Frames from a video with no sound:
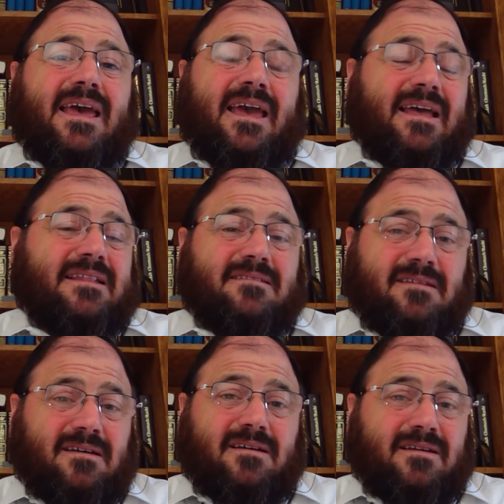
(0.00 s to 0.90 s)
And
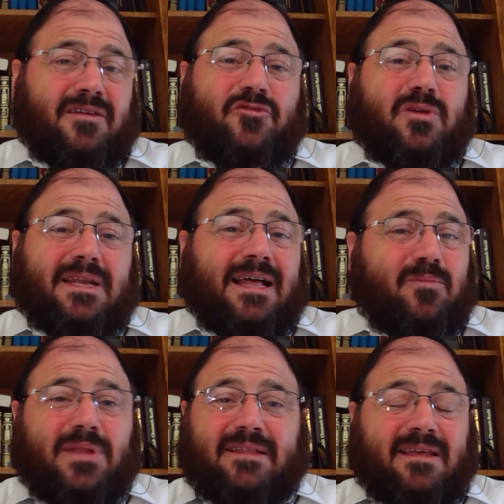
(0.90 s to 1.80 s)
if you can
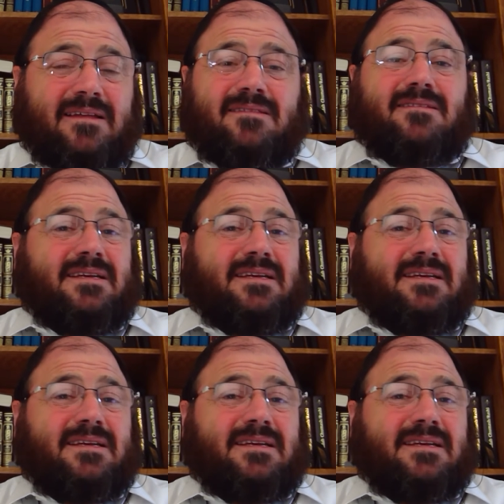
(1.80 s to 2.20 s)
help like that,